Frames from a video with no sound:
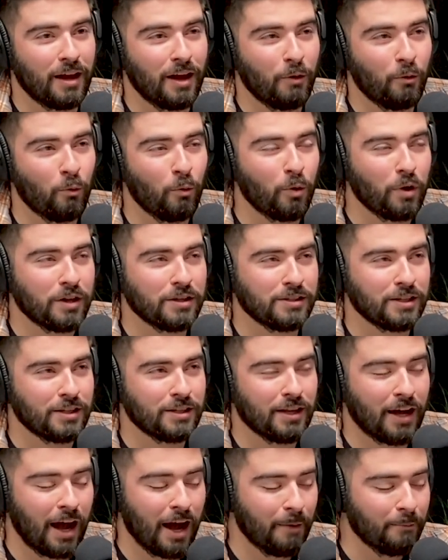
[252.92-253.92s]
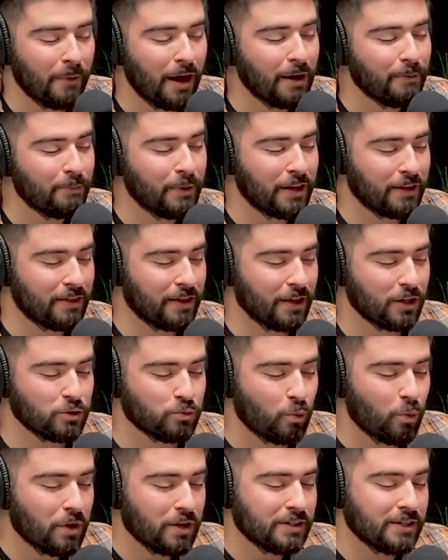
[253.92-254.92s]
what is it? My big thing is,
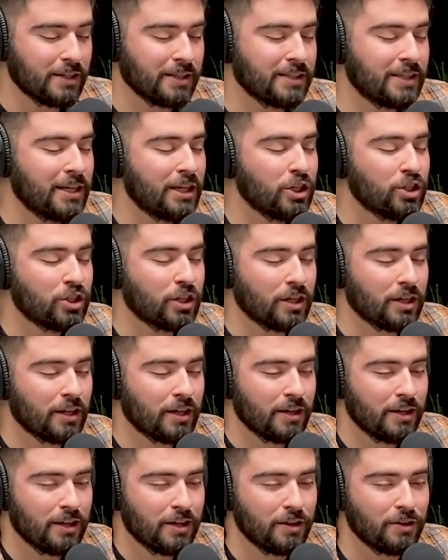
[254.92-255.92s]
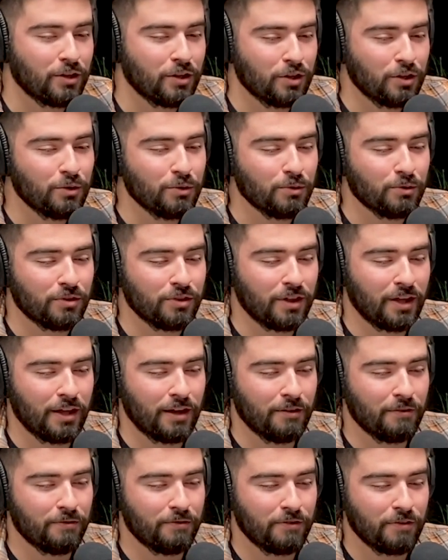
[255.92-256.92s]
what is it teaching the youth
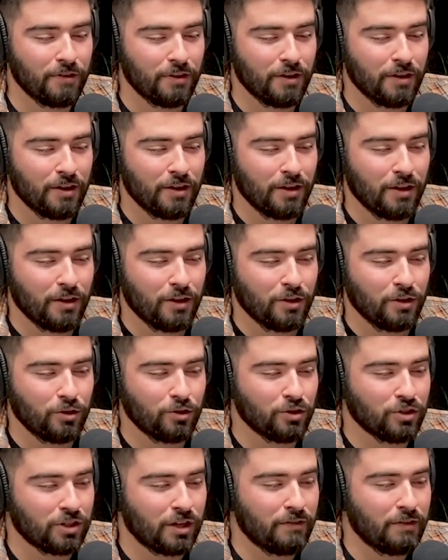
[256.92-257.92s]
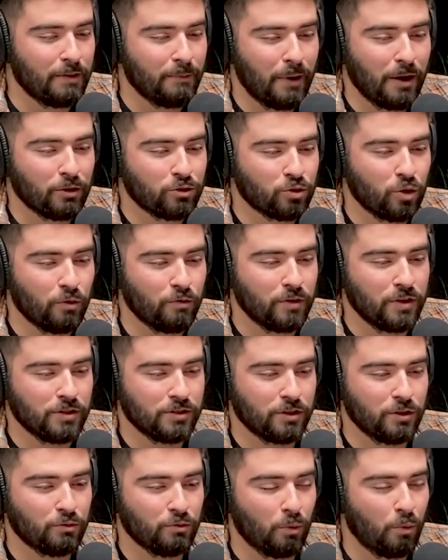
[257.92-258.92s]
if you're just giving them out trophies
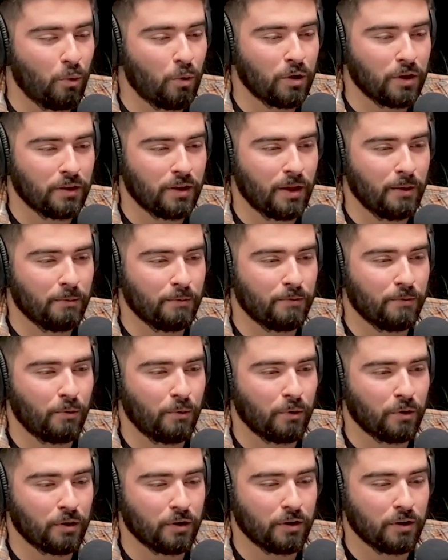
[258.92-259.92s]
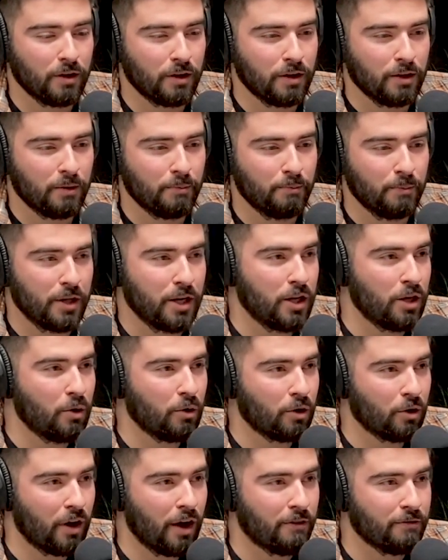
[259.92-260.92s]
and you're rewarding them for
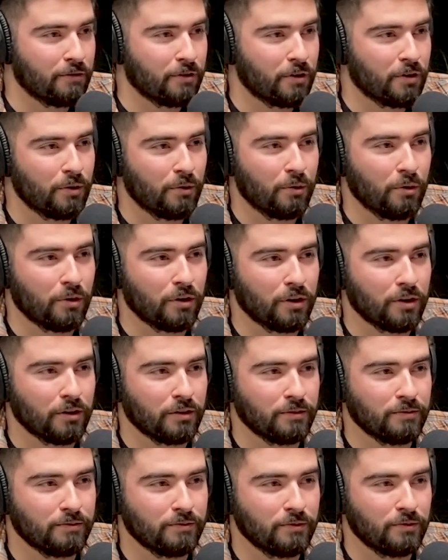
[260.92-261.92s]
mediocre effort or,